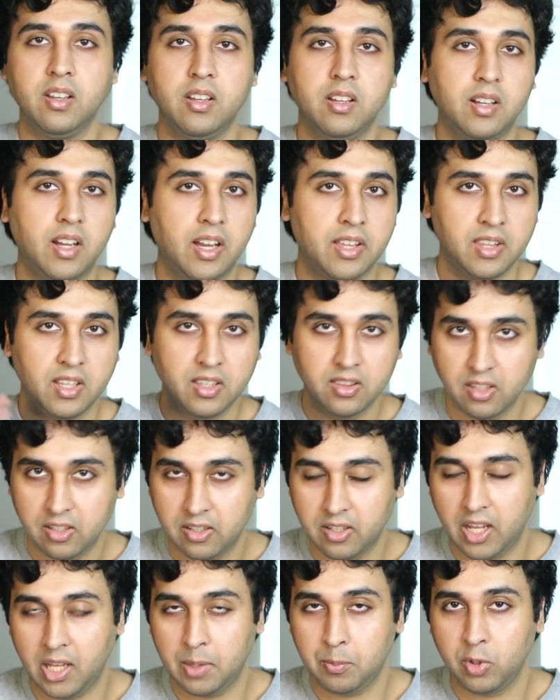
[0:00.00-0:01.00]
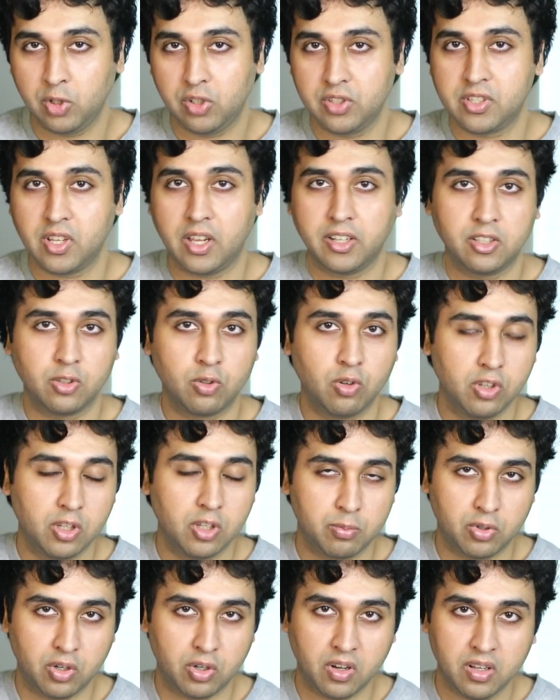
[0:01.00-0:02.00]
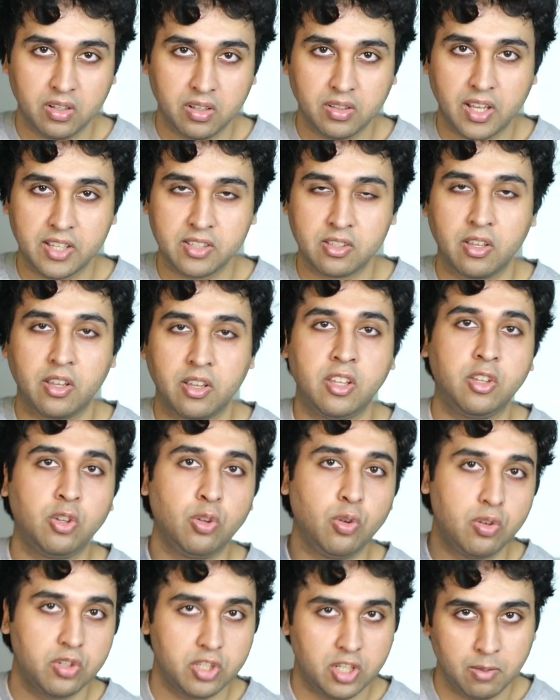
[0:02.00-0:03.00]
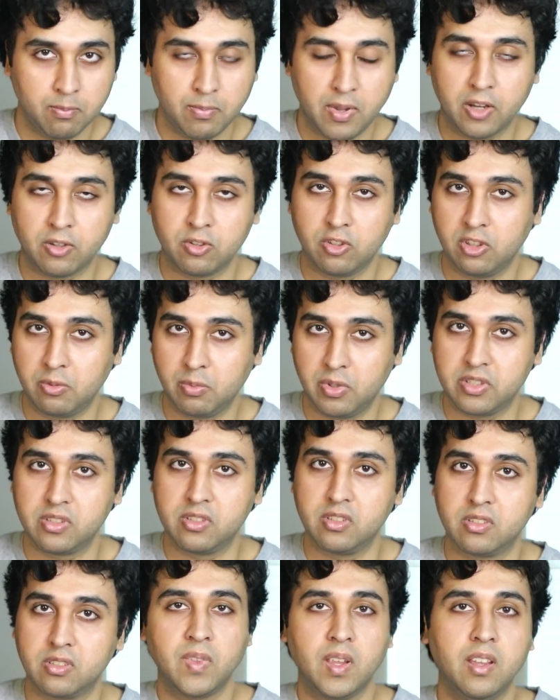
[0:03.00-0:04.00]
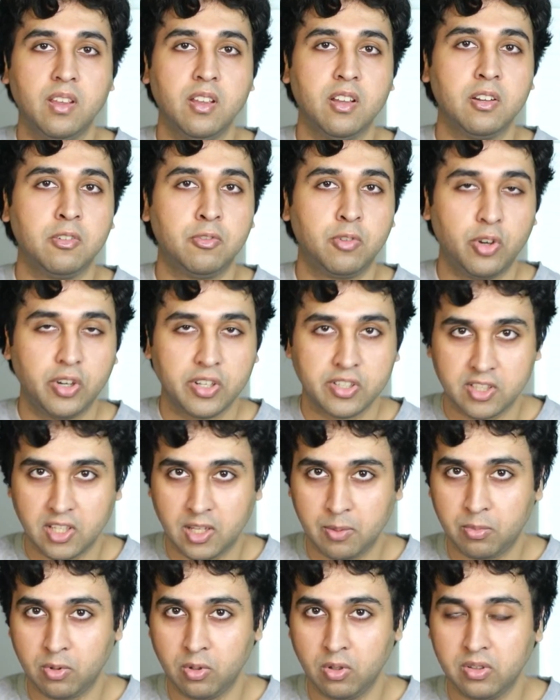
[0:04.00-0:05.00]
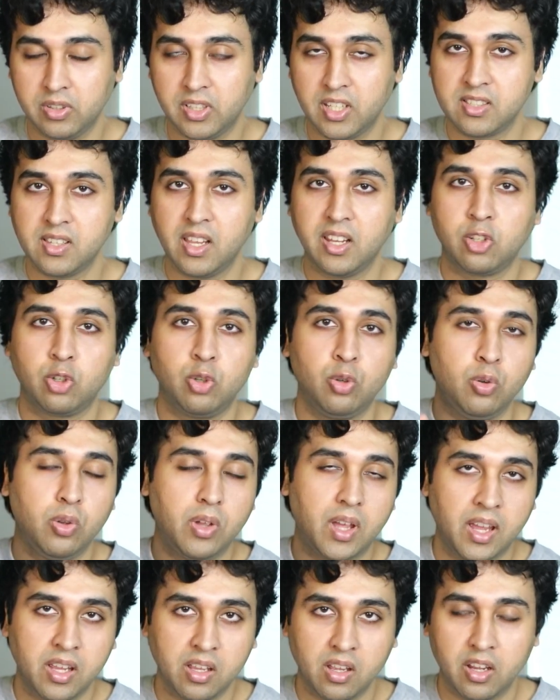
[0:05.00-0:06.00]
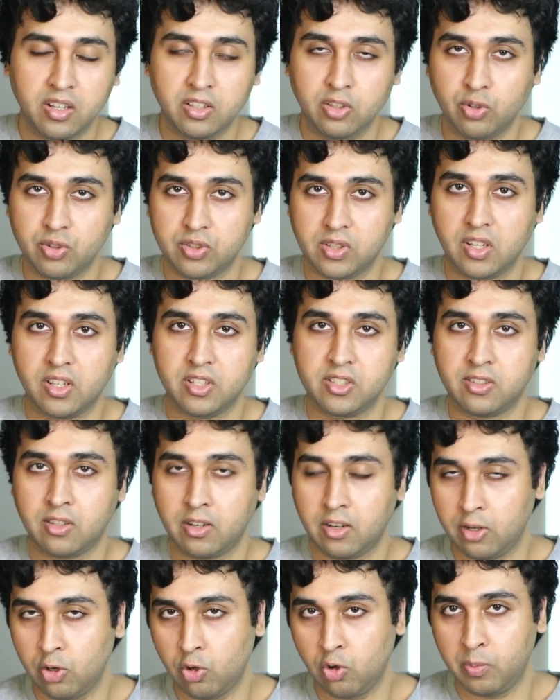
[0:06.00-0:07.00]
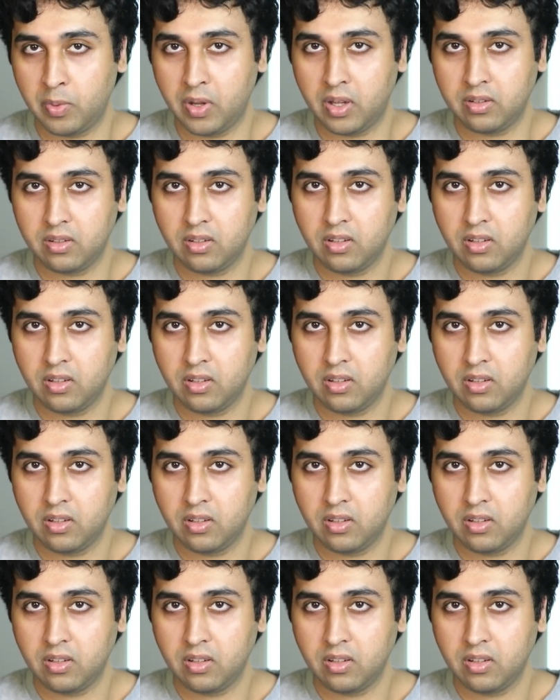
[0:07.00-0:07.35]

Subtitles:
I think the name you decide to call a product has a huge impact on the business. For example, there's like 2 AI newsletters that I know about.